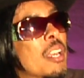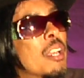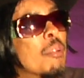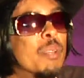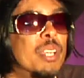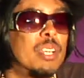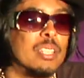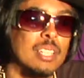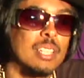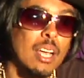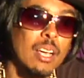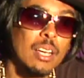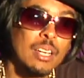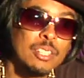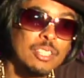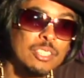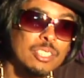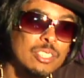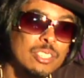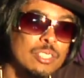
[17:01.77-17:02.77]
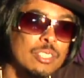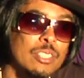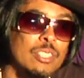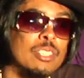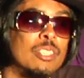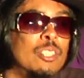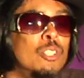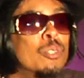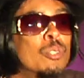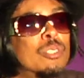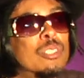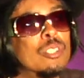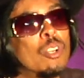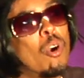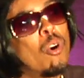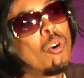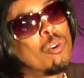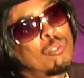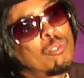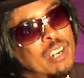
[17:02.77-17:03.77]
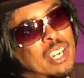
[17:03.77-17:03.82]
because I understood using old